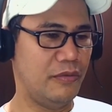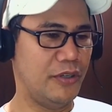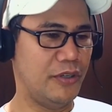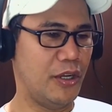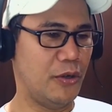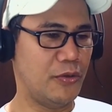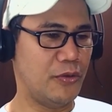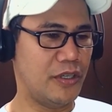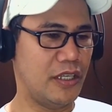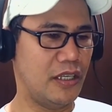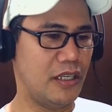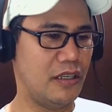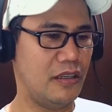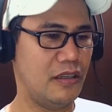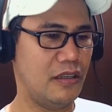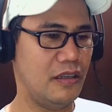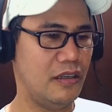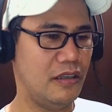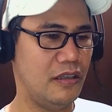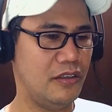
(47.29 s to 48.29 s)

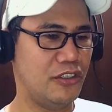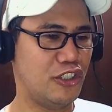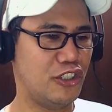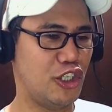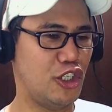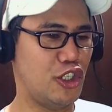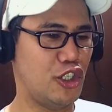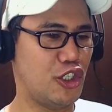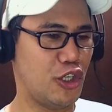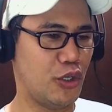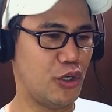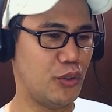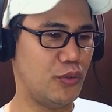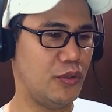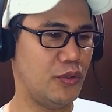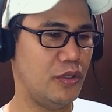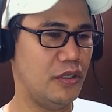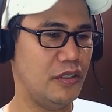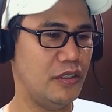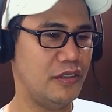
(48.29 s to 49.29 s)
Ryoki, Shintaro,
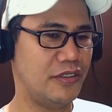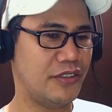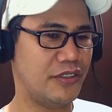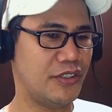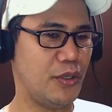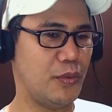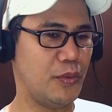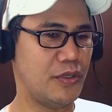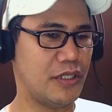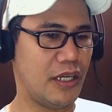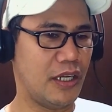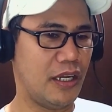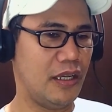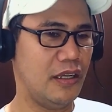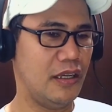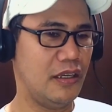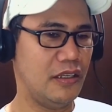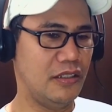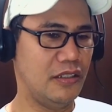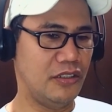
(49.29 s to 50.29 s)
Sota,
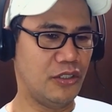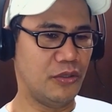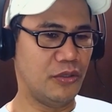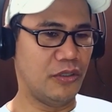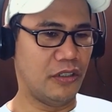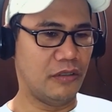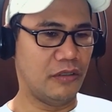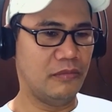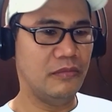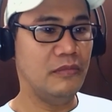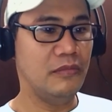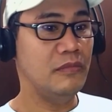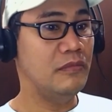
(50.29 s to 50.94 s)
Junon.